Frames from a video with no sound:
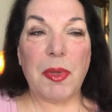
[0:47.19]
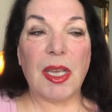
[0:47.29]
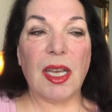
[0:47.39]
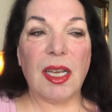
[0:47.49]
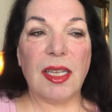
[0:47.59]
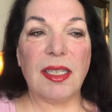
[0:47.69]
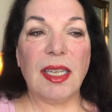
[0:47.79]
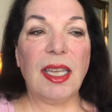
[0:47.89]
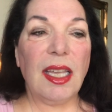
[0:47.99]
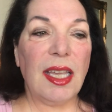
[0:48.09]
because
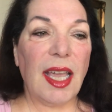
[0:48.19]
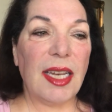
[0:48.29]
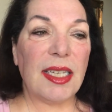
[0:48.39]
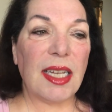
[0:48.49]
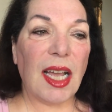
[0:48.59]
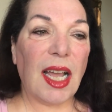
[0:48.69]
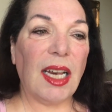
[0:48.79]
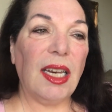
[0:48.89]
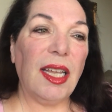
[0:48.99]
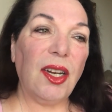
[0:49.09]
it can get a
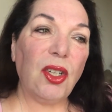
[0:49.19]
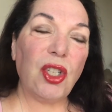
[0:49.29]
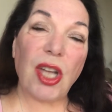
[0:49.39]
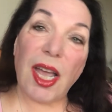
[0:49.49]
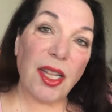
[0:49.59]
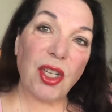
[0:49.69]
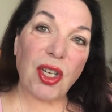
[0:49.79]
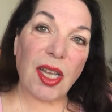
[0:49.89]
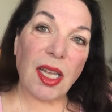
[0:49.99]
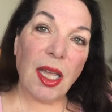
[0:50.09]
little
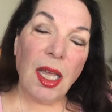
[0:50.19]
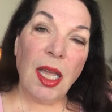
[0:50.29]
challenging